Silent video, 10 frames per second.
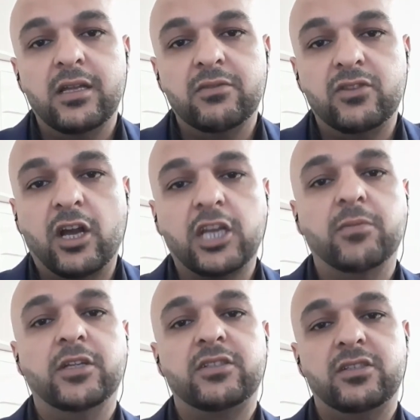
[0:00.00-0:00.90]

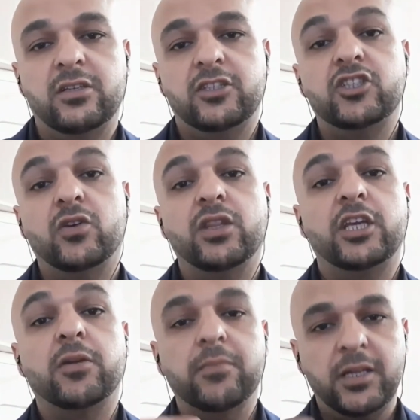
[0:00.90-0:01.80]
document showing the
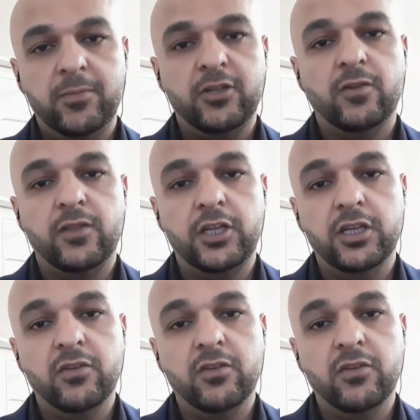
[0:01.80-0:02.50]
commitment of the